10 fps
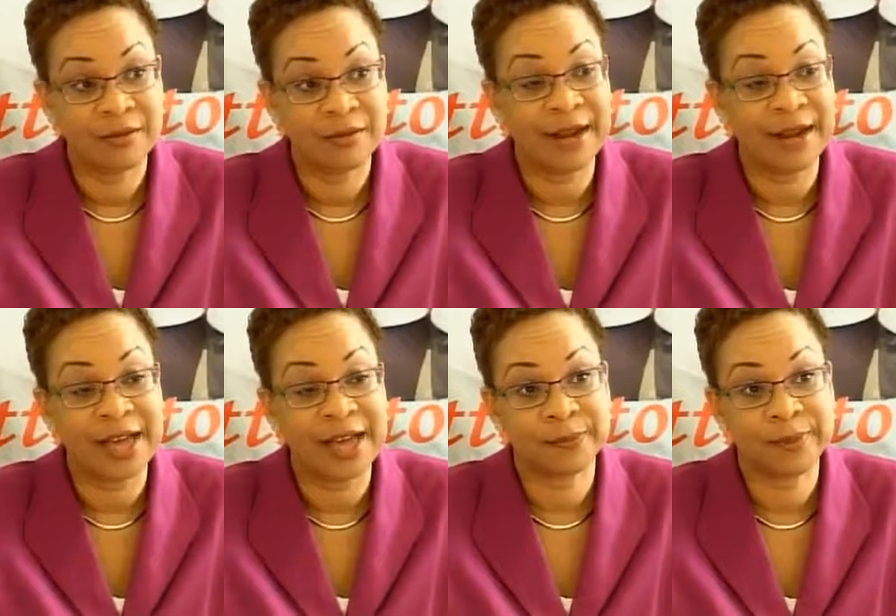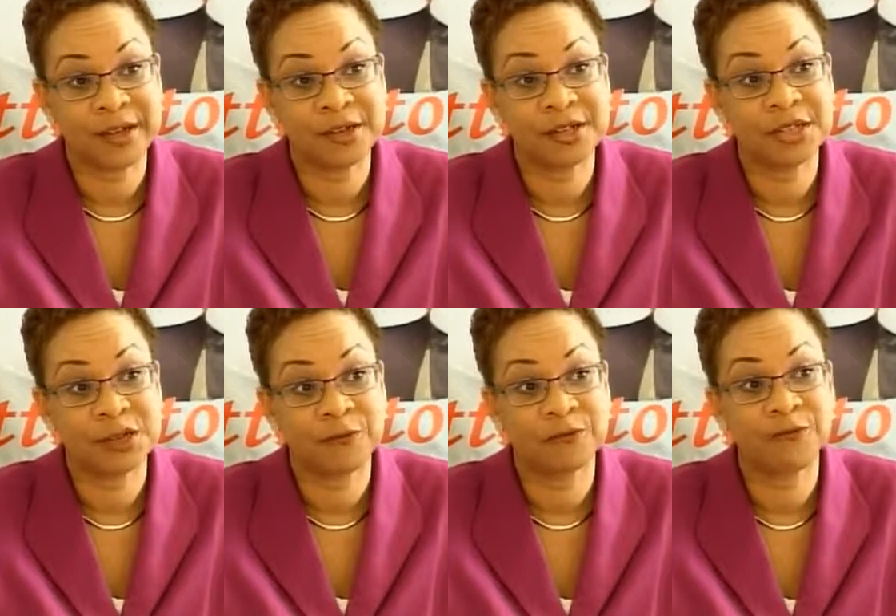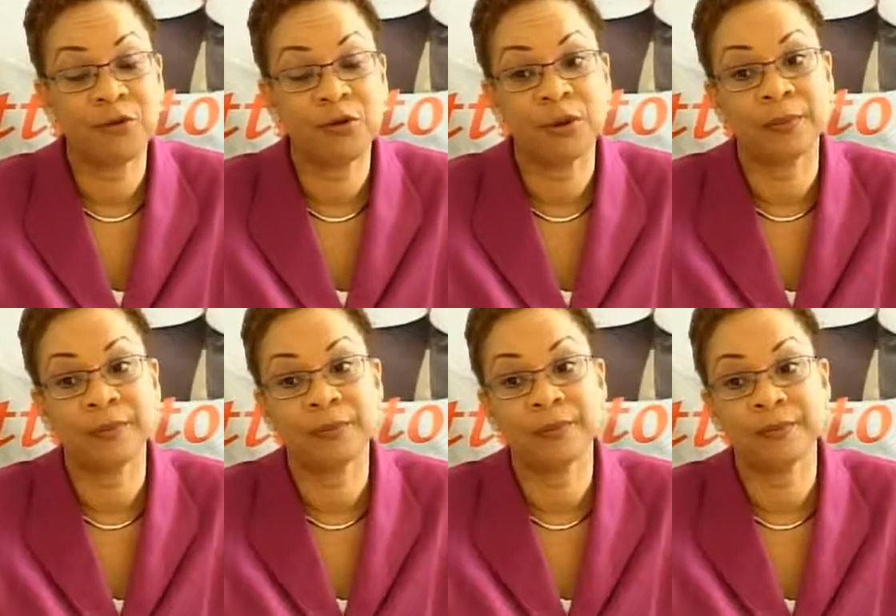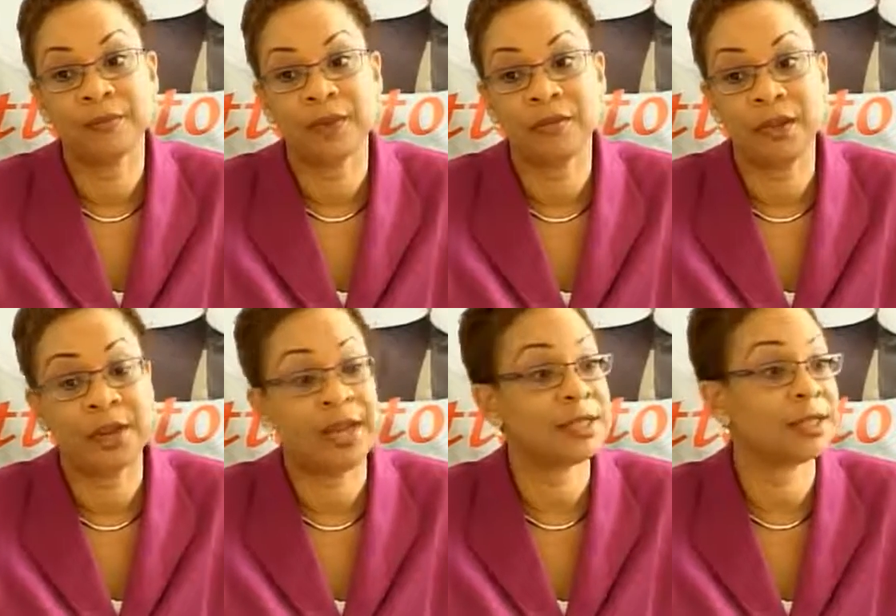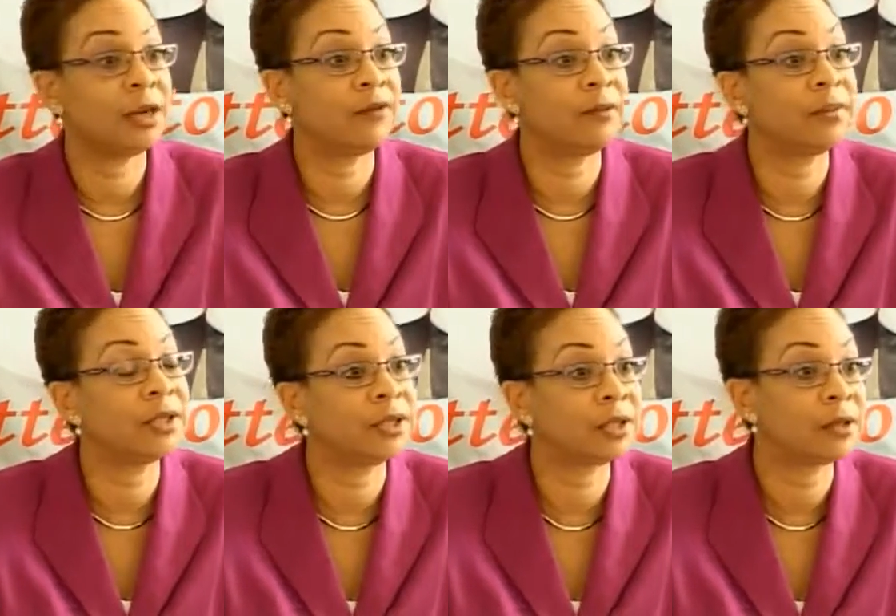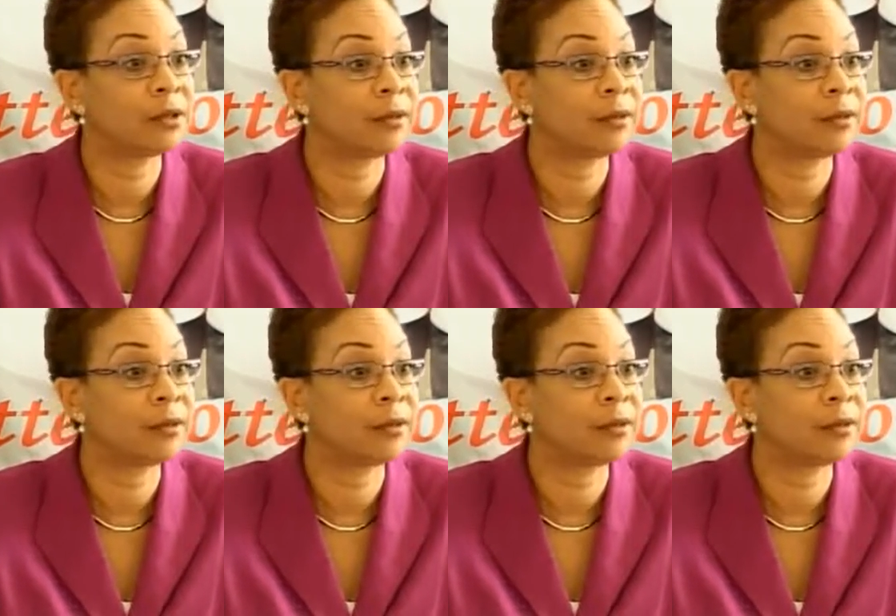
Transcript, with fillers: that aspires to form the next government.